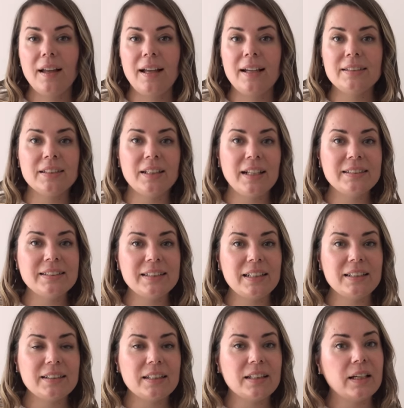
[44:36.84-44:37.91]
And the last
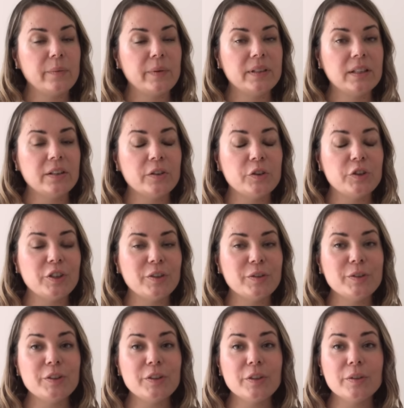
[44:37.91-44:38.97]
thing that I wanted to
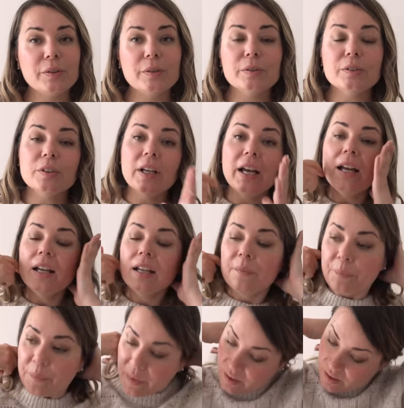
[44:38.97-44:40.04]
show to you today
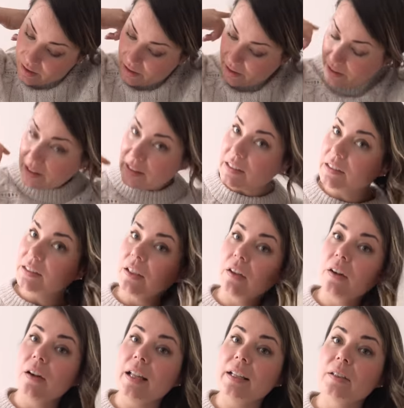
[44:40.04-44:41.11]
is the
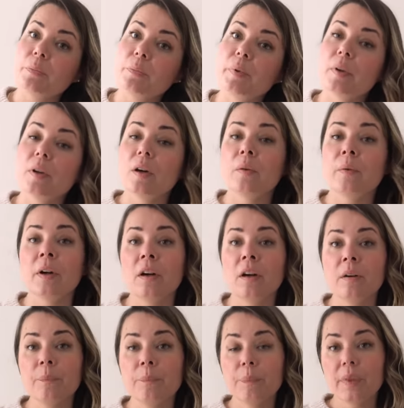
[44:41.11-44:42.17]
colette
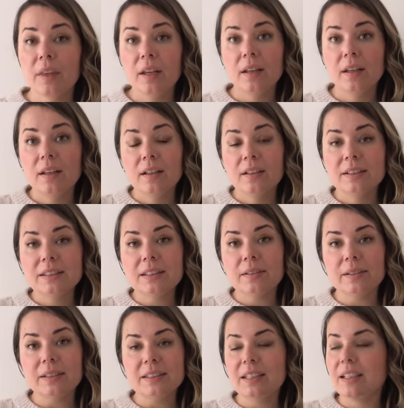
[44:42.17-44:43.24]
pullover. So
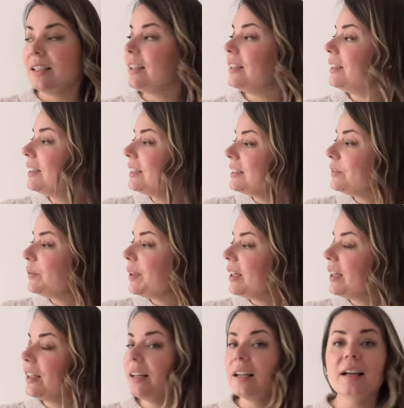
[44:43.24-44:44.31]
it's this
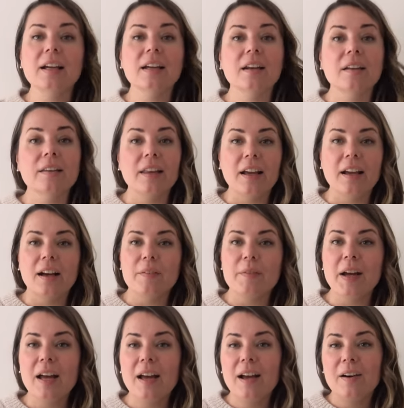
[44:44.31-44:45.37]
one, and I think I've
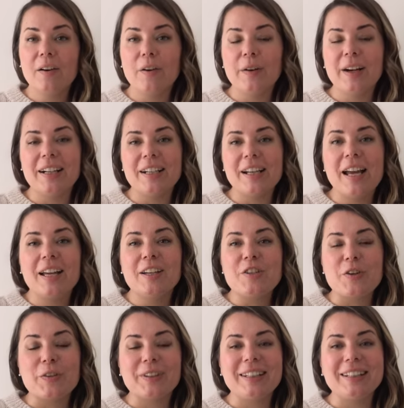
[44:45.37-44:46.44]
already
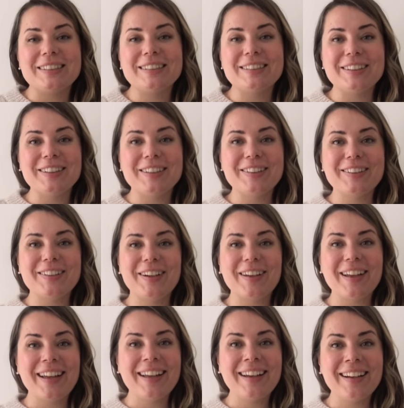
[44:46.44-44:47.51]
showed this to you
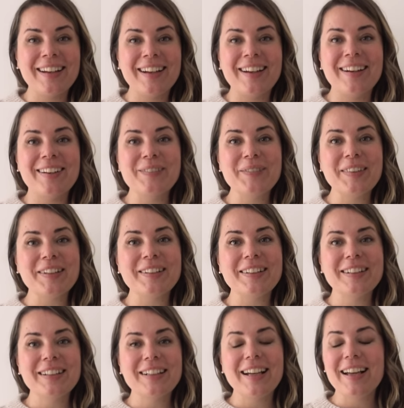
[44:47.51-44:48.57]
again
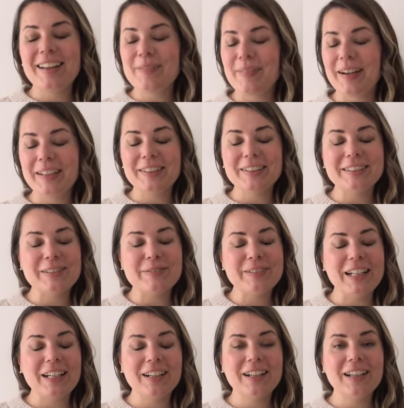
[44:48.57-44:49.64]
on my YouTube
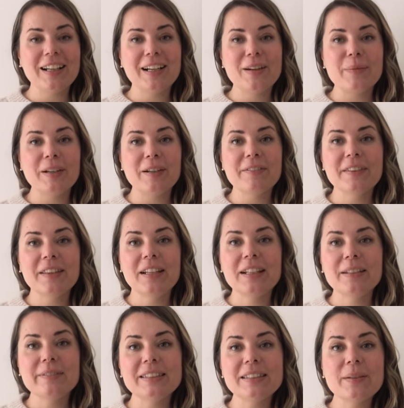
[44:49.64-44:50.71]
channel a couple of
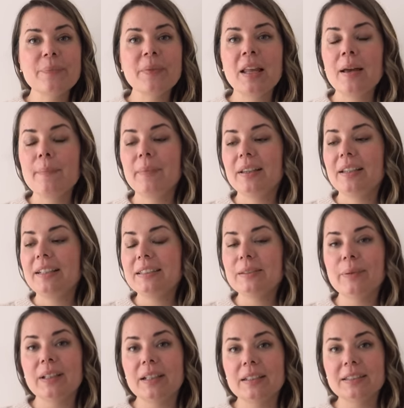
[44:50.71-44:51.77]
times, but this
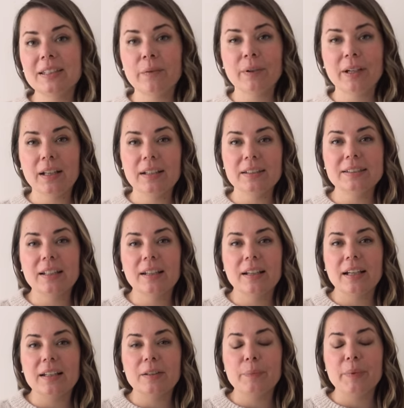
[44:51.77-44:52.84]
one is
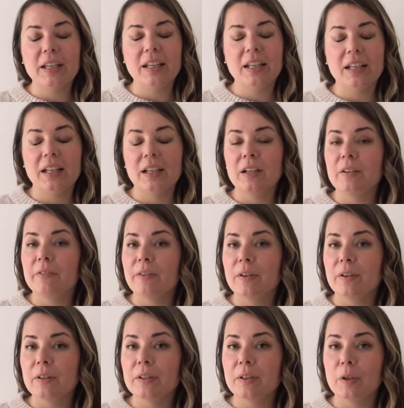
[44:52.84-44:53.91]
releasing at the beginning of
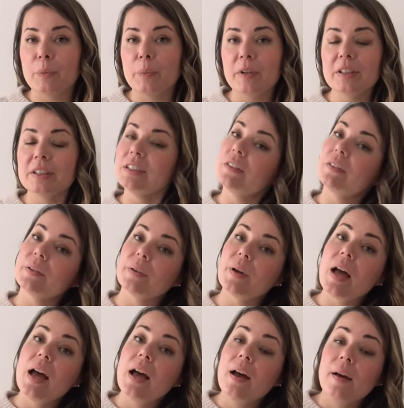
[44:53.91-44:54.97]
October, so
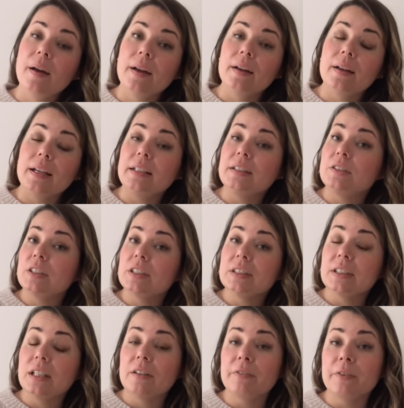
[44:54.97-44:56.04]
in
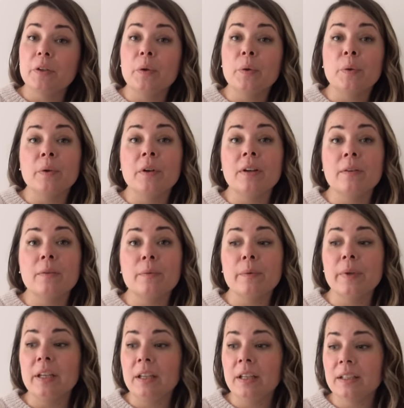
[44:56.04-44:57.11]
just a few
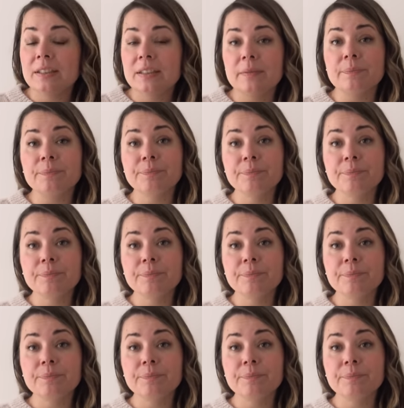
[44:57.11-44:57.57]
weeks.